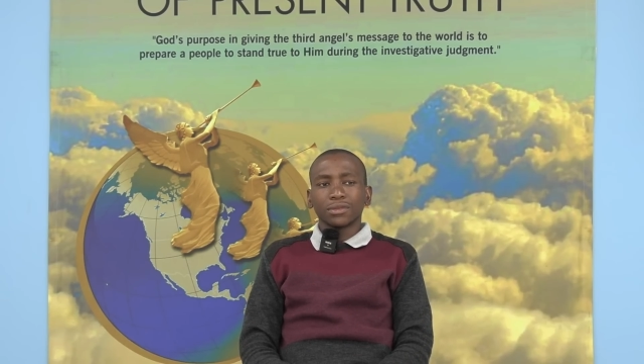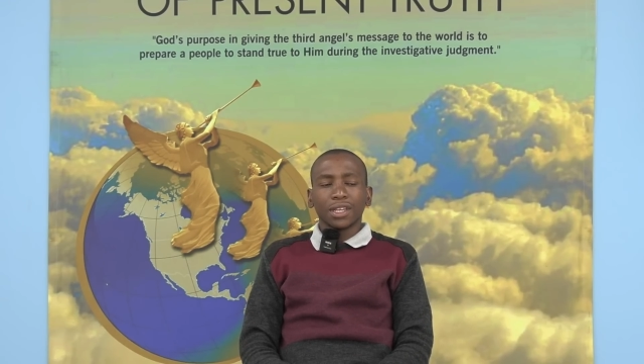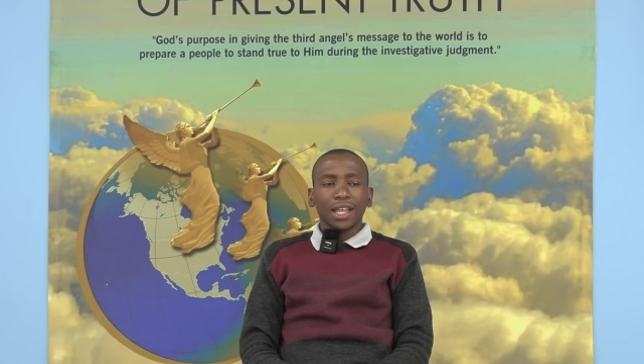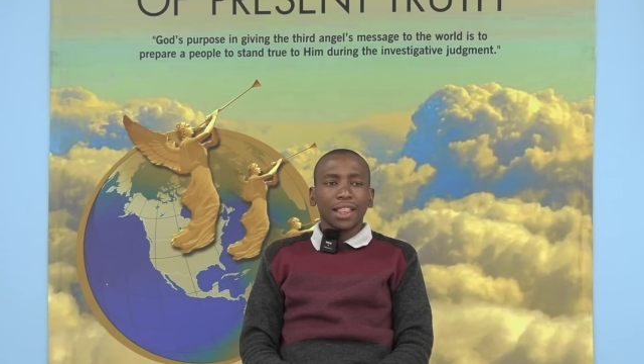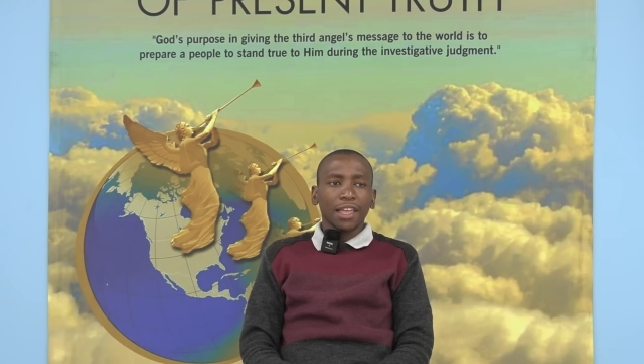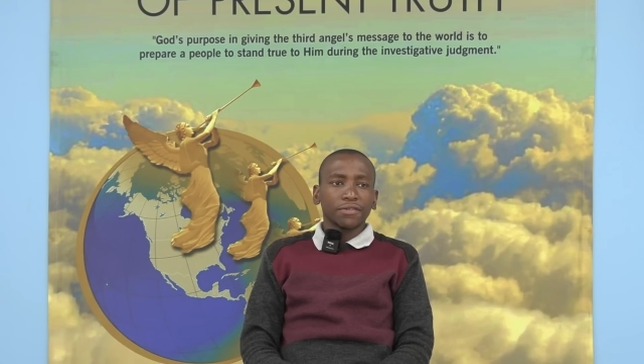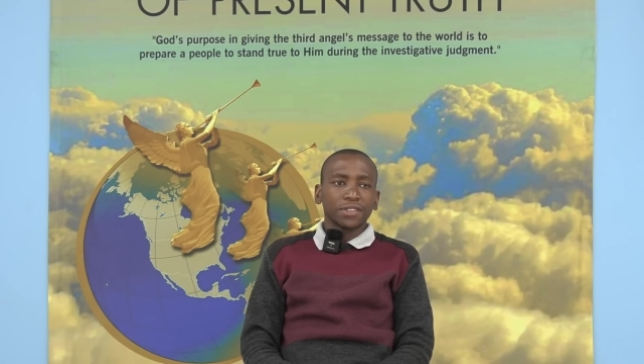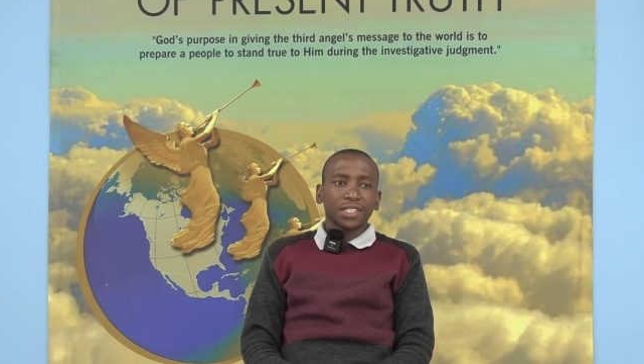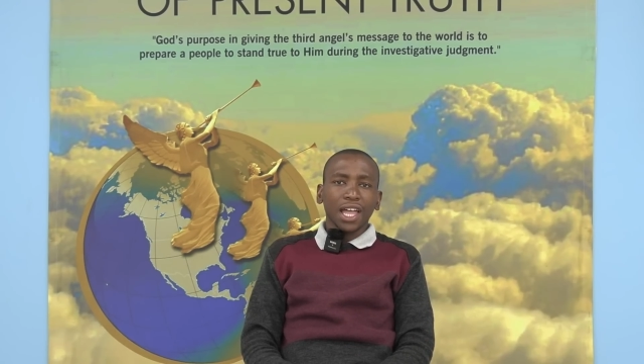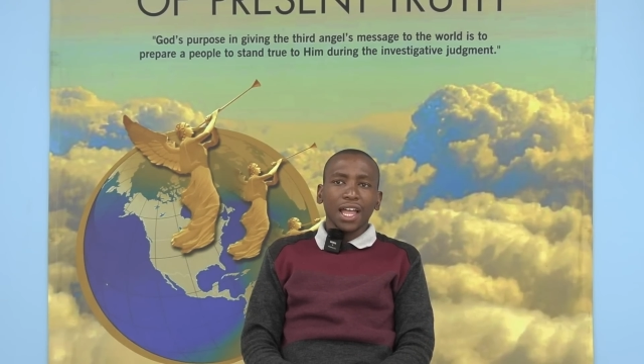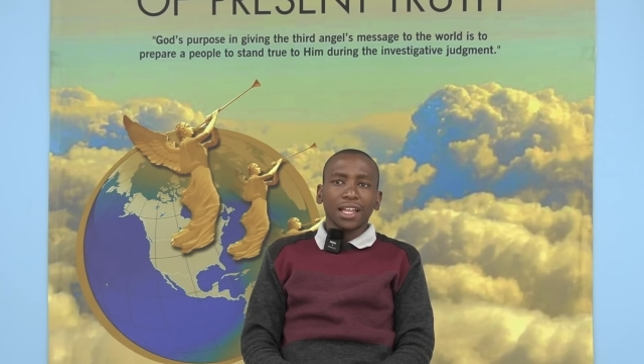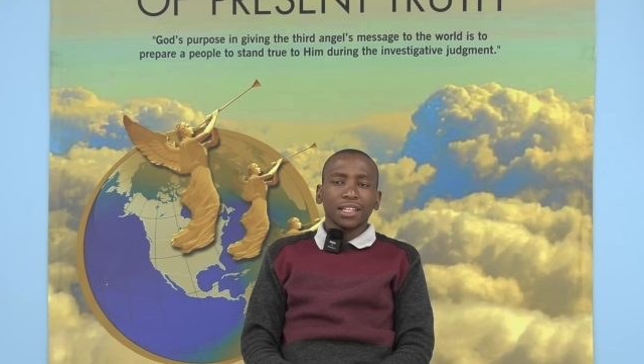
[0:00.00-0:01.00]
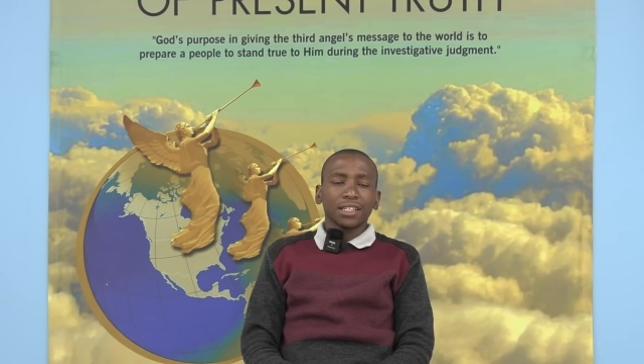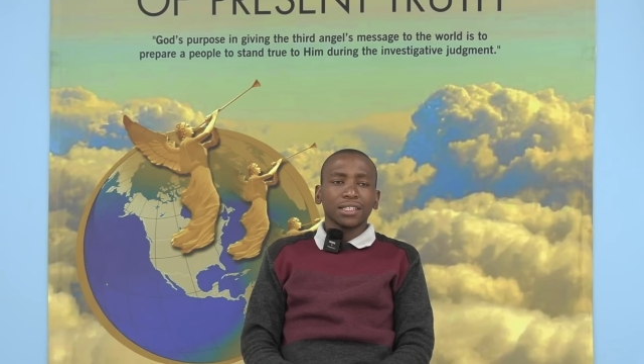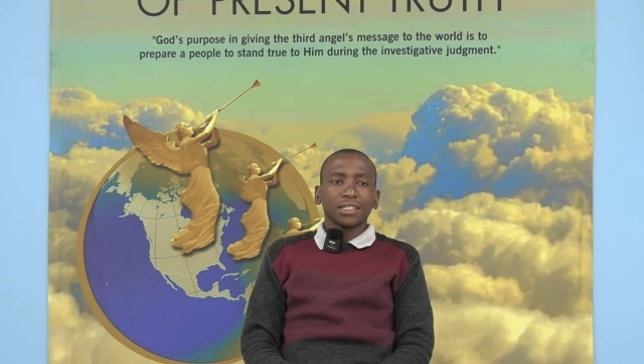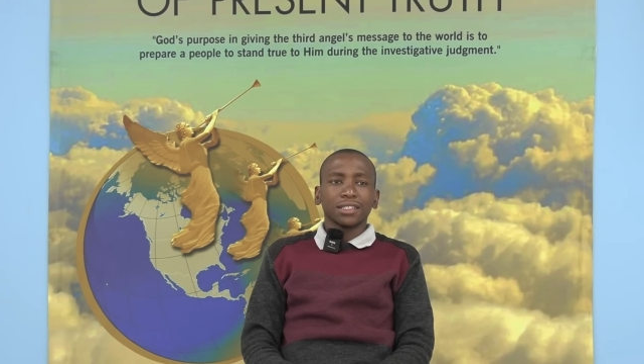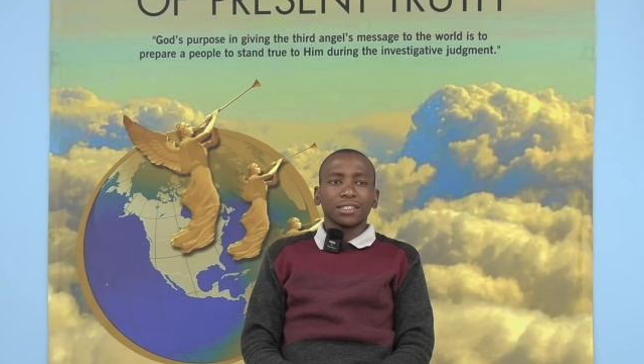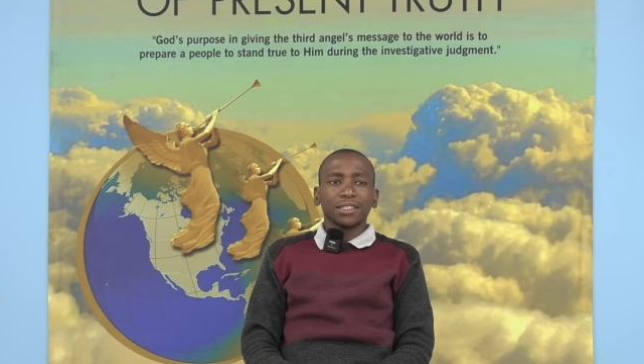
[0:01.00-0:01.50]
Their lifestyle,
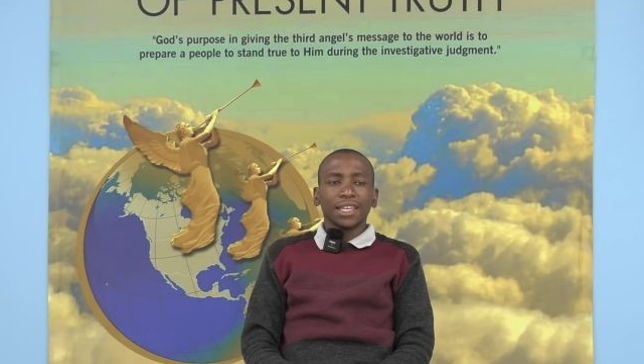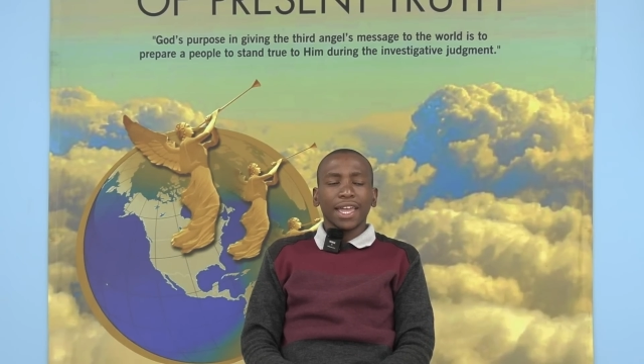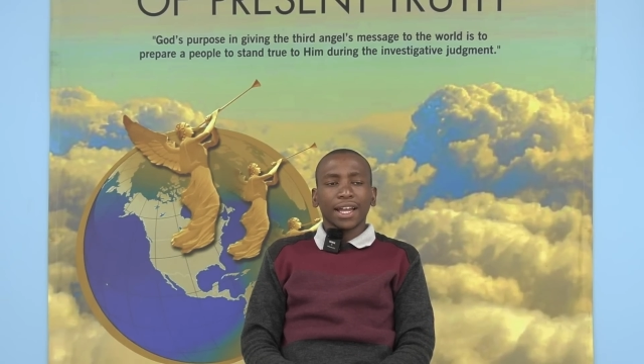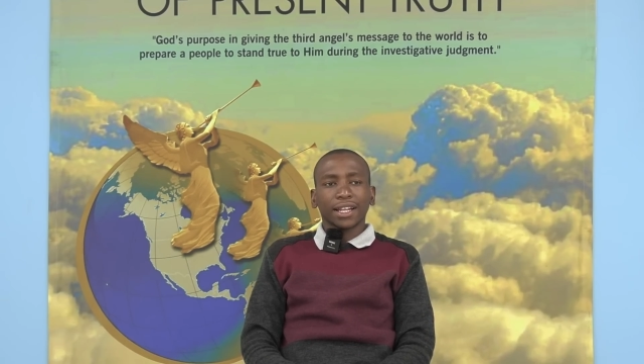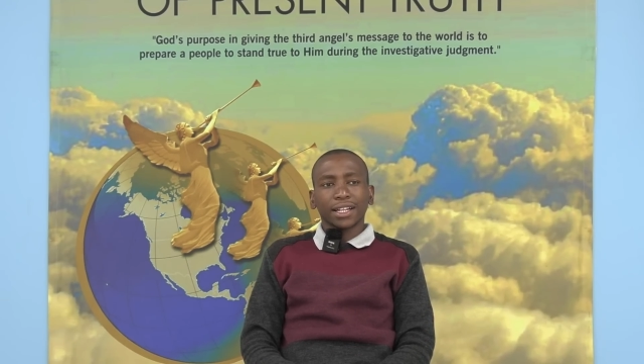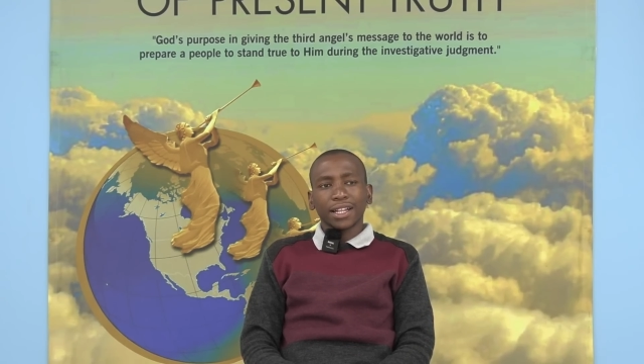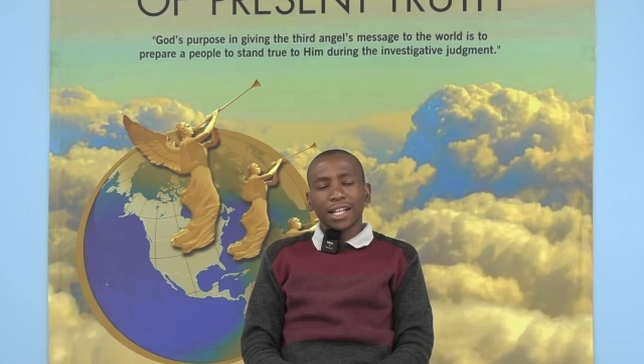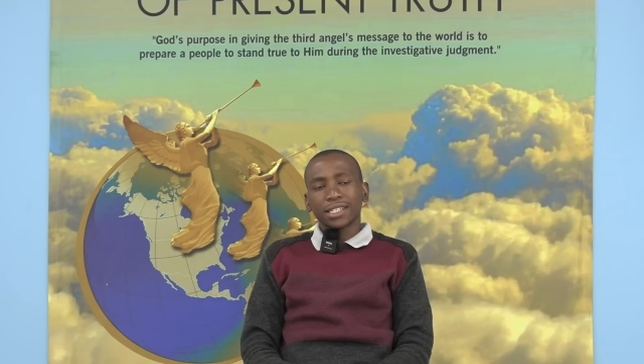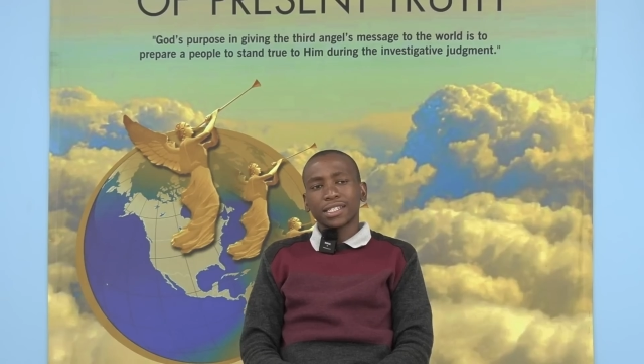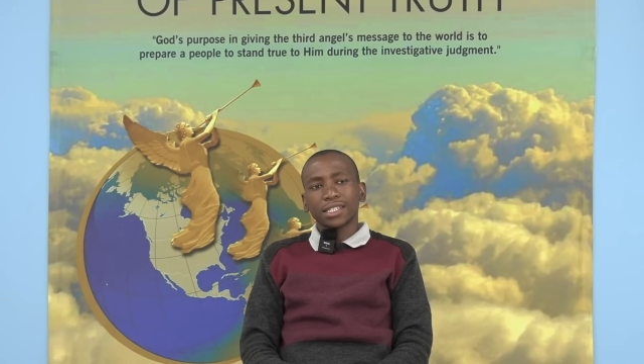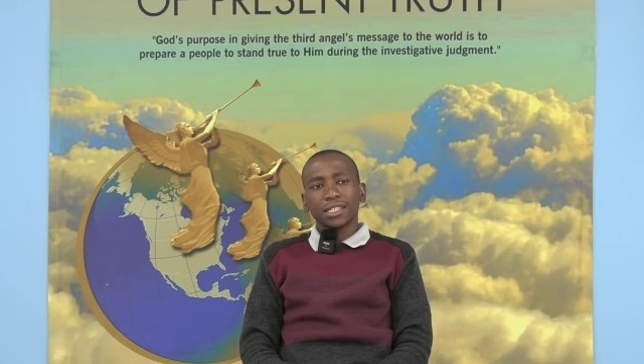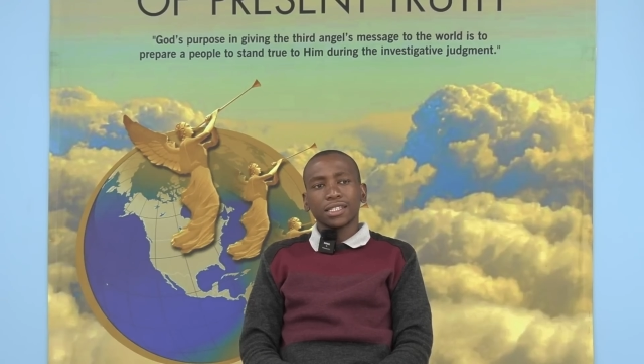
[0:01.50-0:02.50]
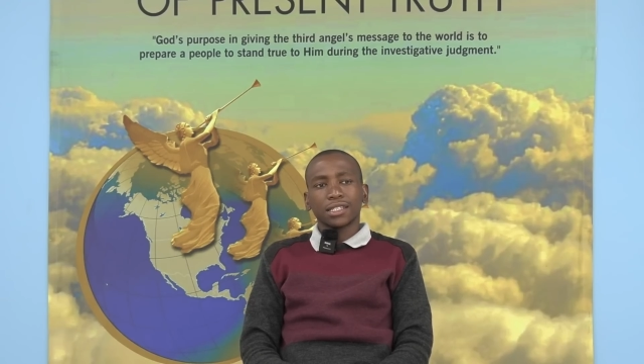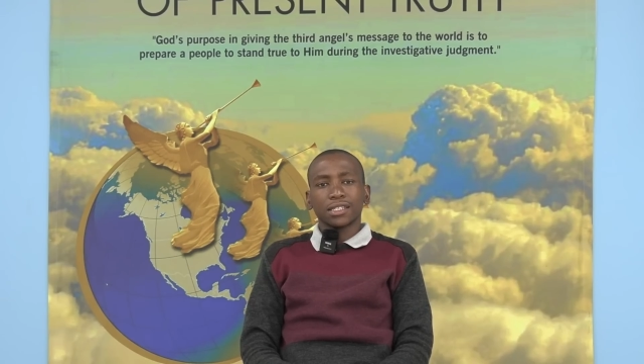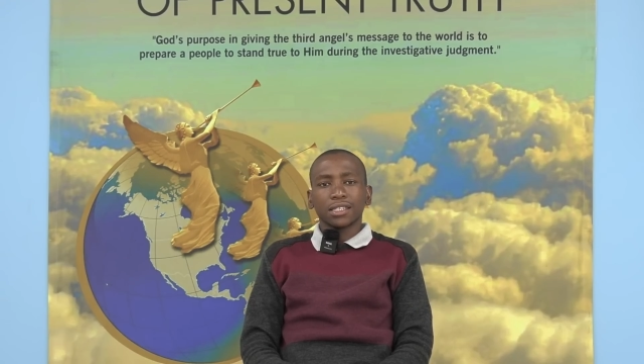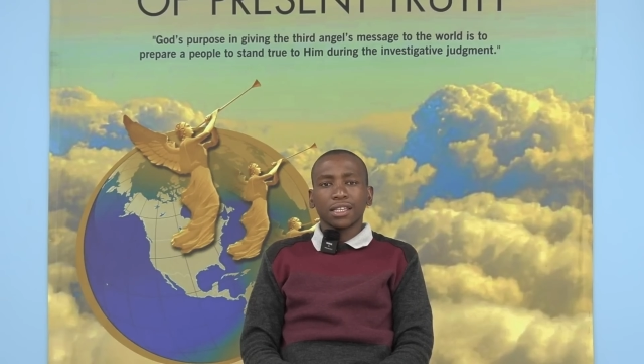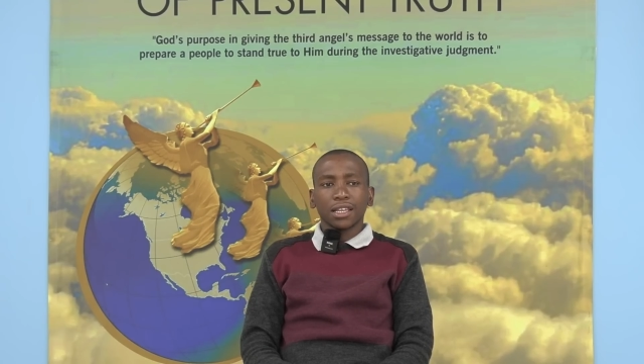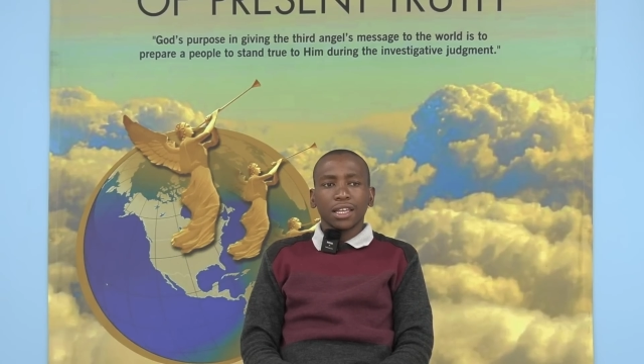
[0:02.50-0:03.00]
their classes,